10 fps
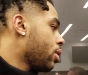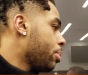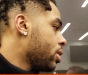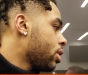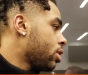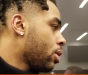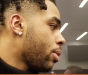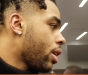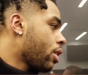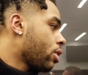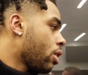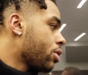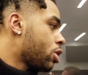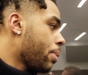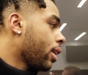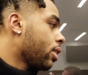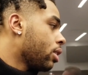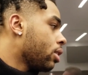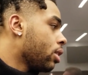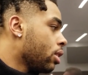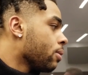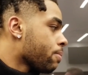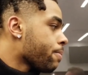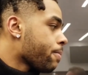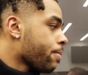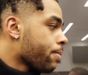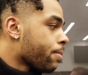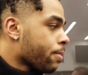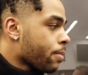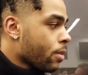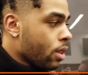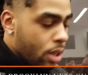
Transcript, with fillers: in a position where they're, they're respecting it. Can you kind of